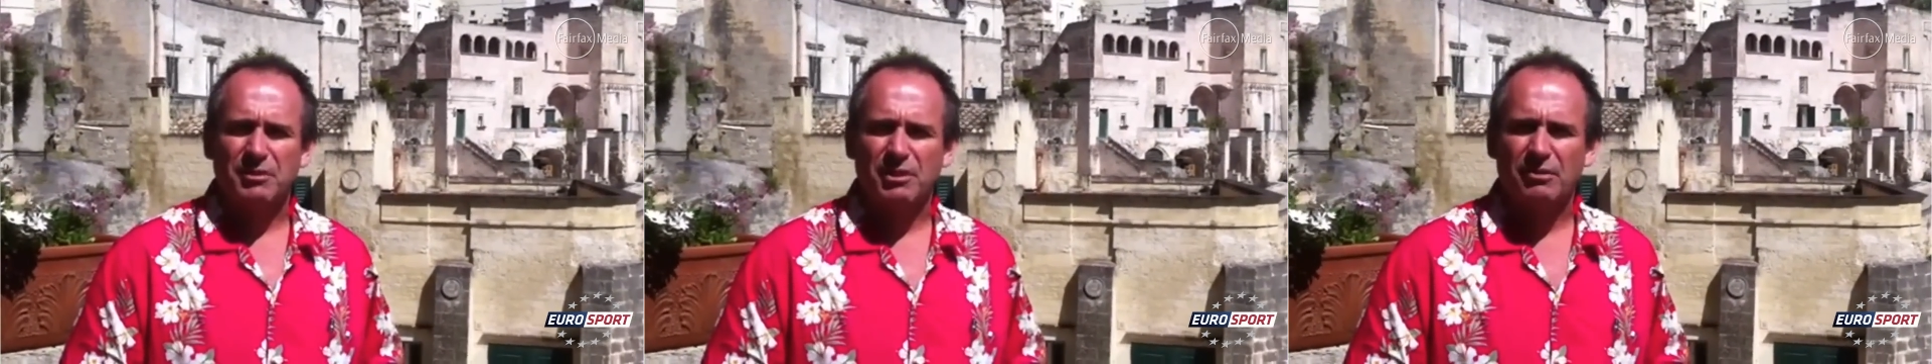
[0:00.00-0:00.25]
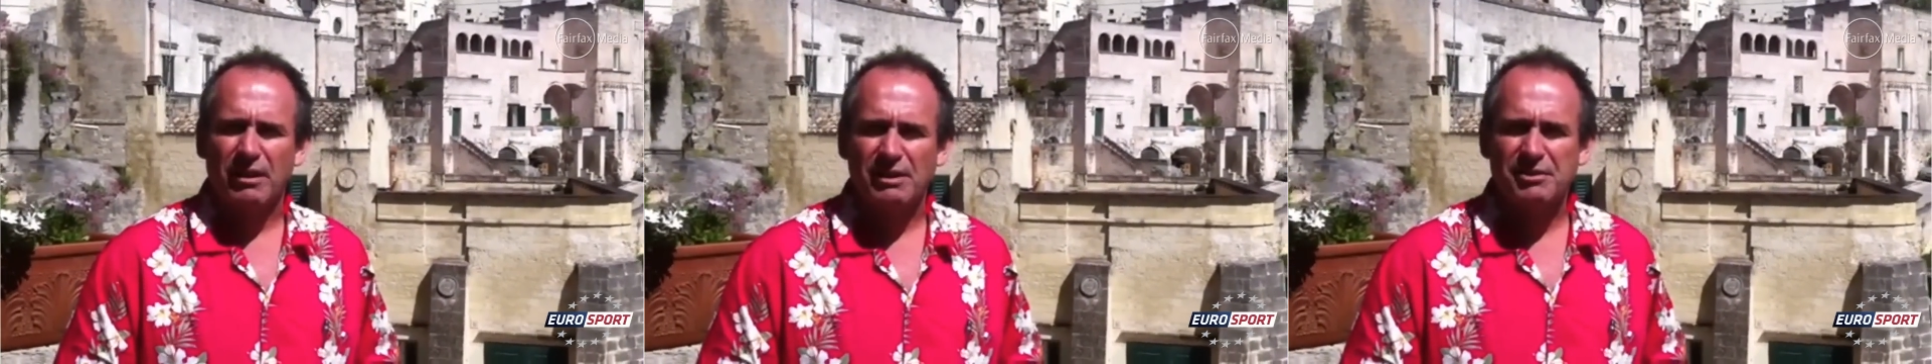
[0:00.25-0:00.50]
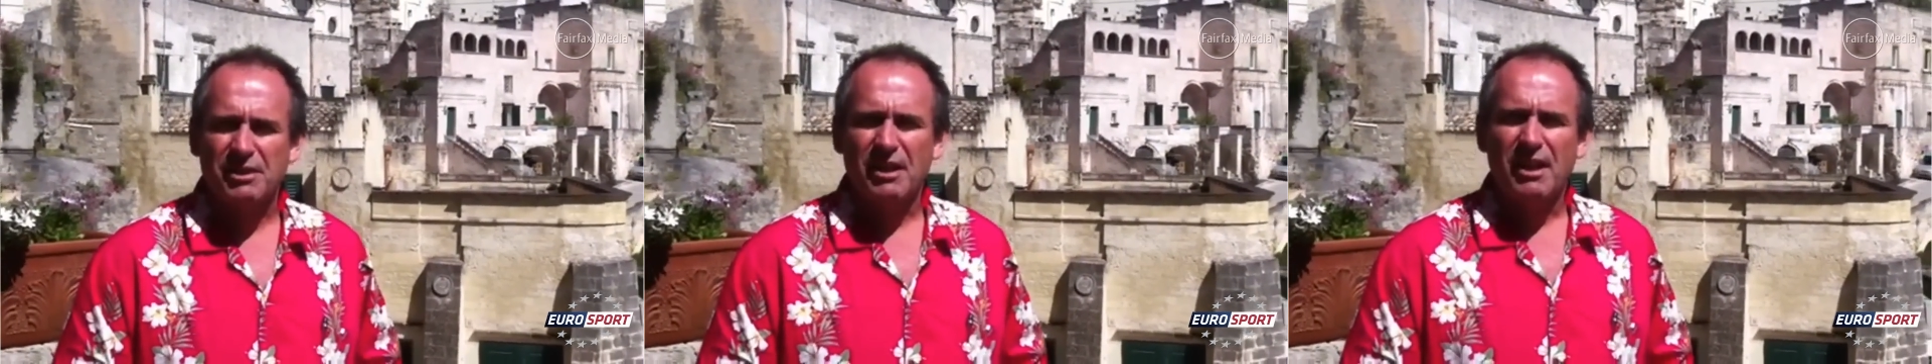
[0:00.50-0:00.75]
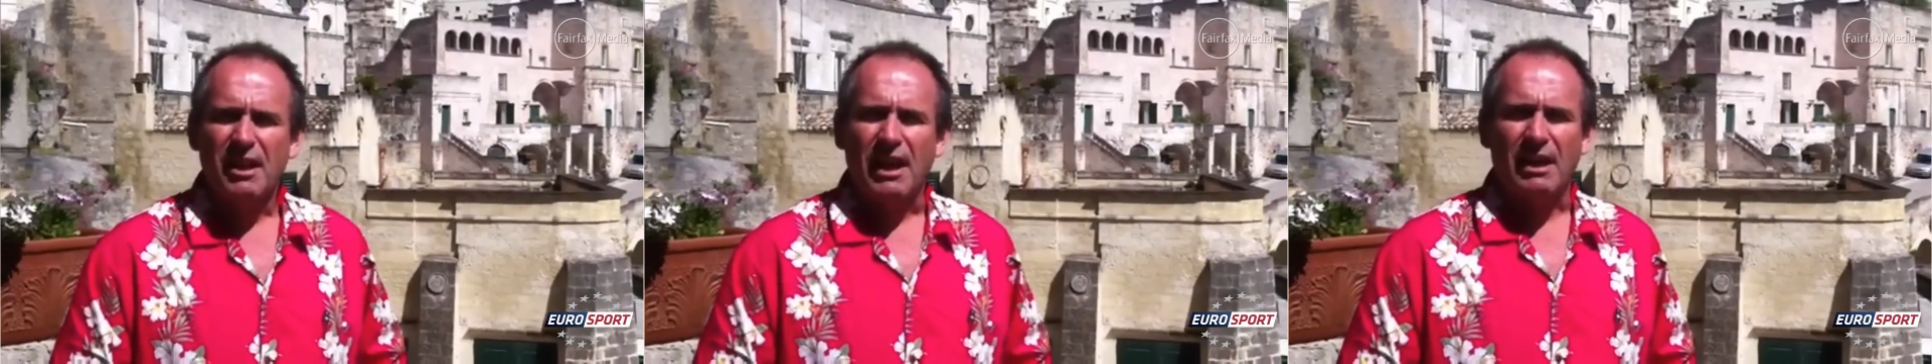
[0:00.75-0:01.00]
crash,
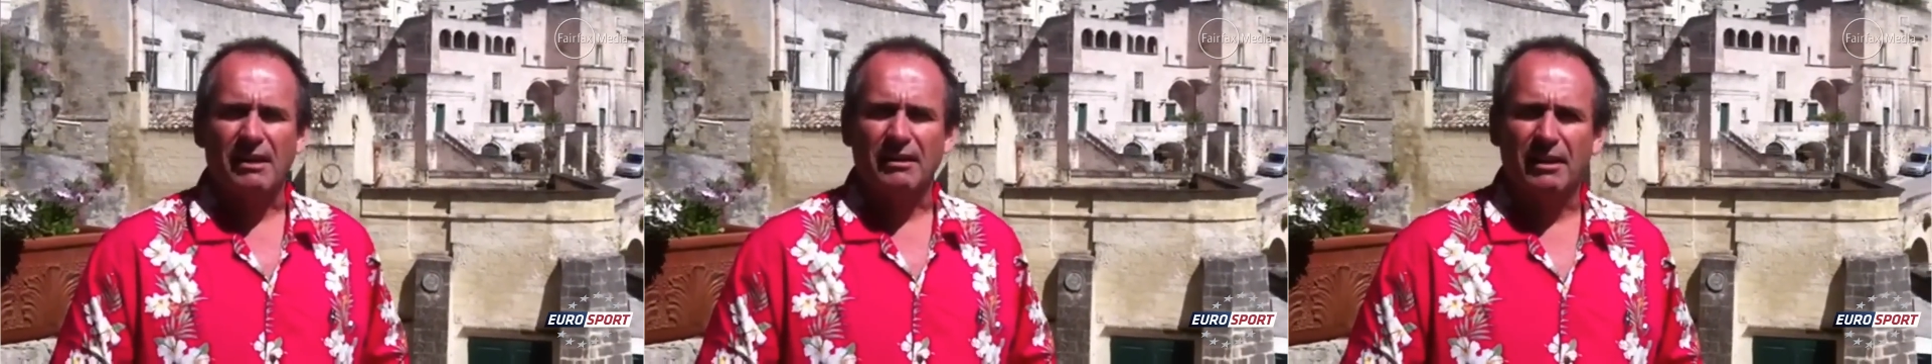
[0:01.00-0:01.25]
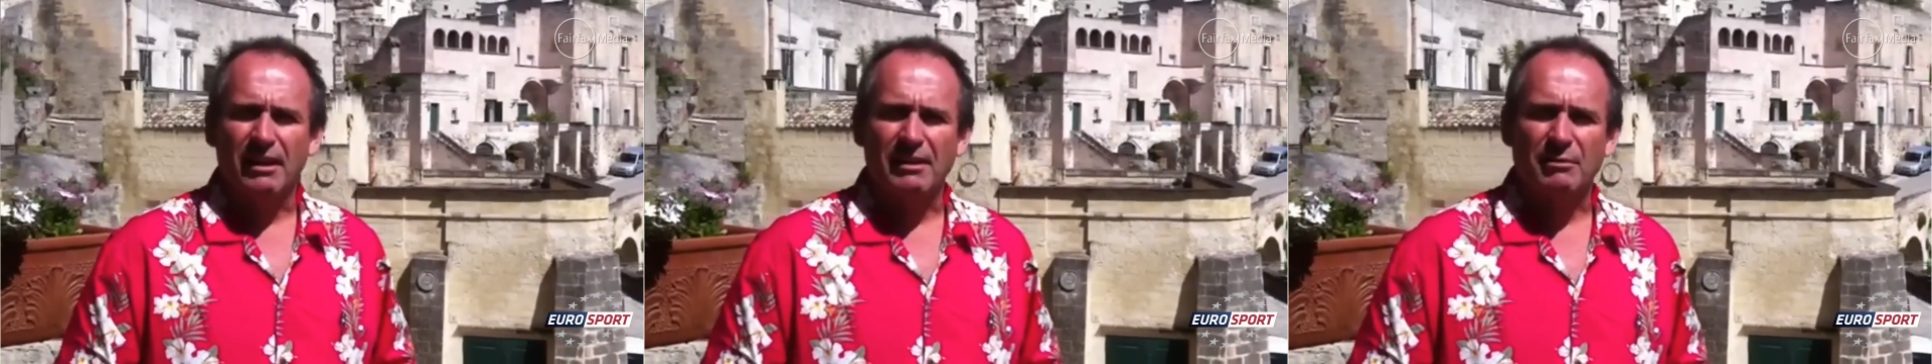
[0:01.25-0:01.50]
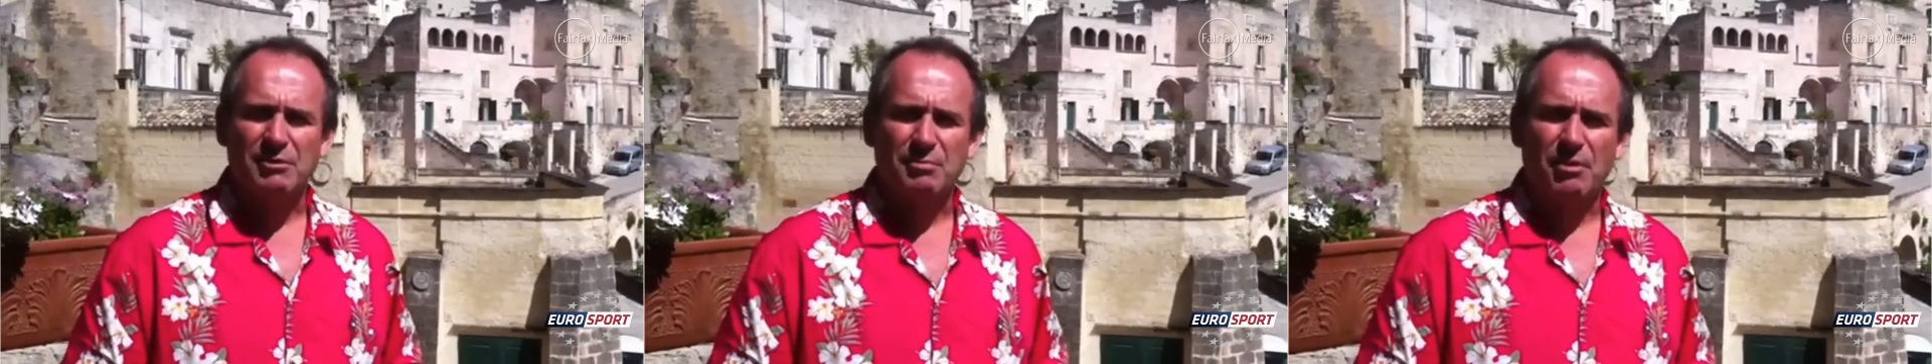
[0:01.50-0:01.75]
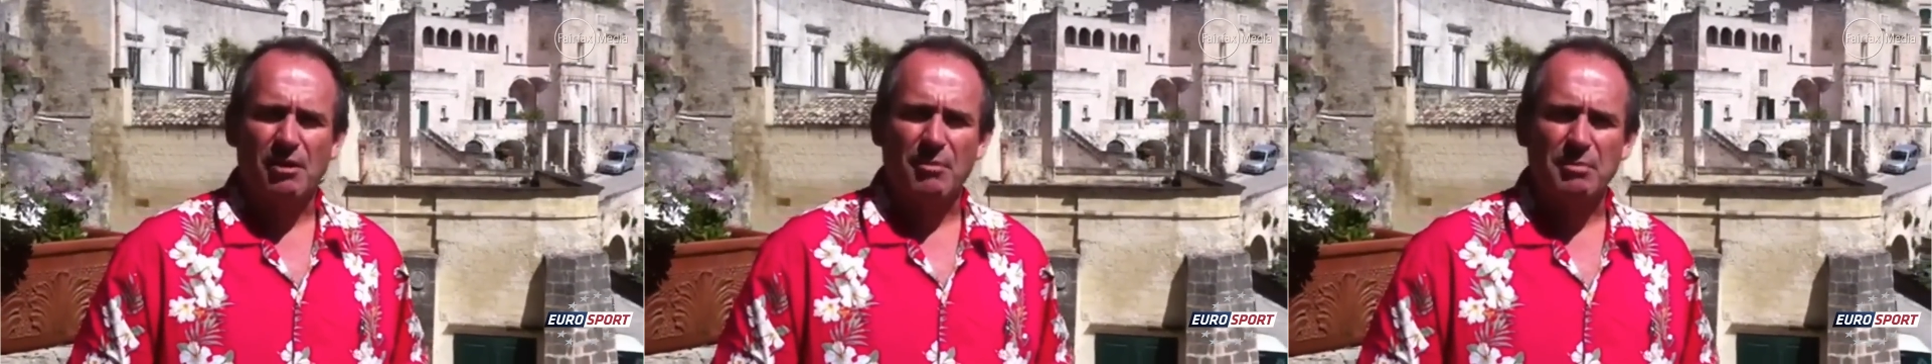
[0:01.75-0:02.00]
and uh, that was a
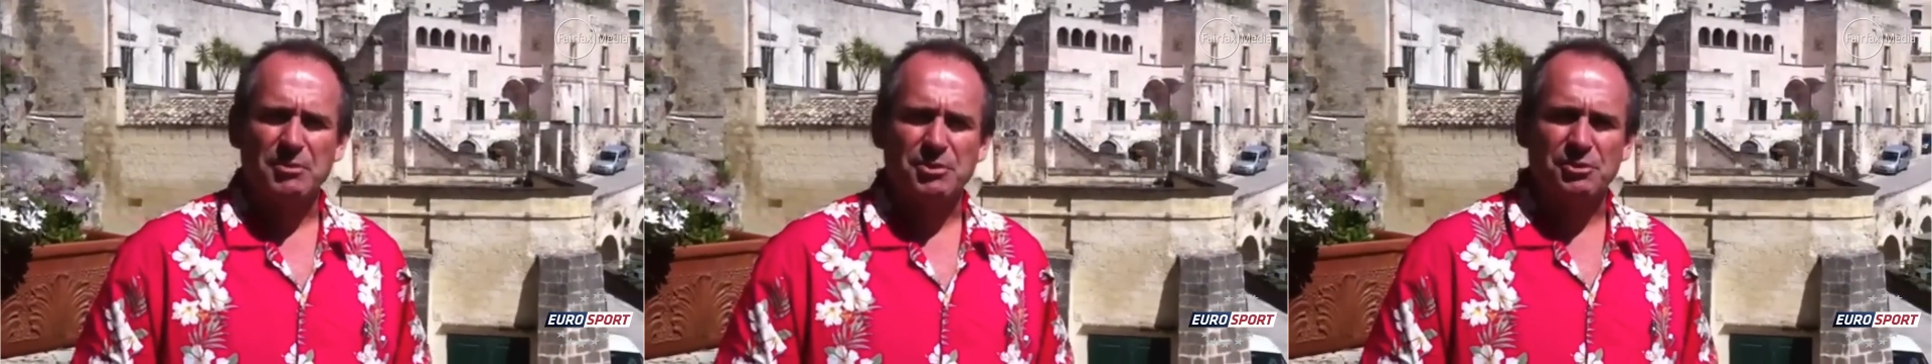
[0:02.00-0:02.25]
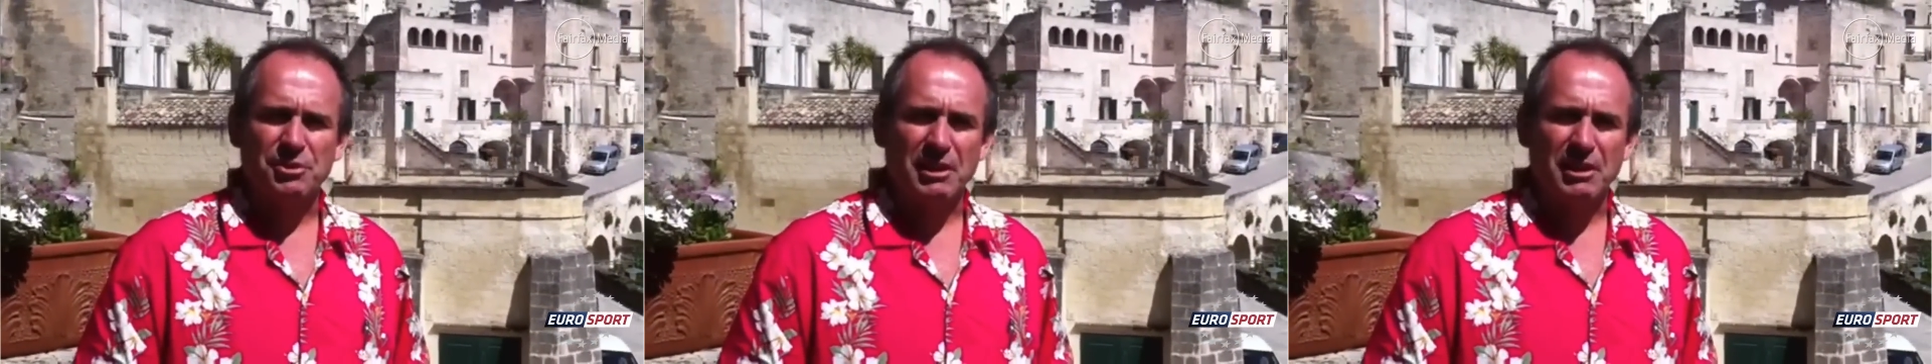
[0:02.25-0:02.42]
prime opportunity.